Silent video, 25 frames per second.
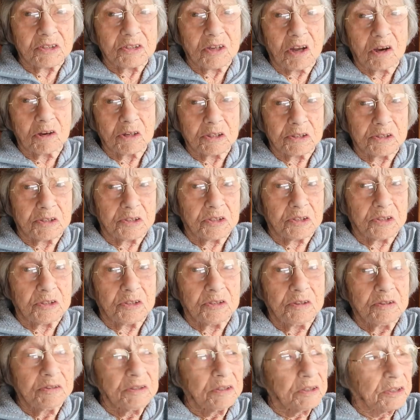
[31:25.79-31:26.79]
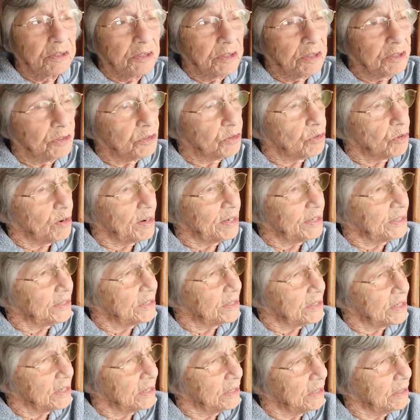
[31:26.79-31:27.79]

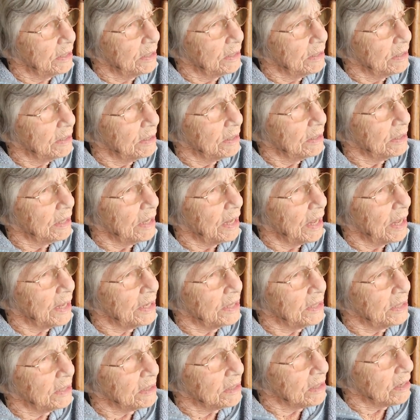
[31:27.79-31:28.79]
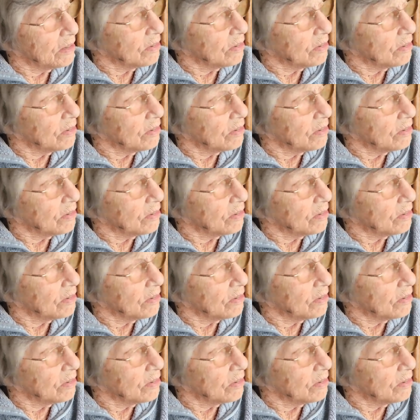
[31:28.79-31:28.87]
1928, I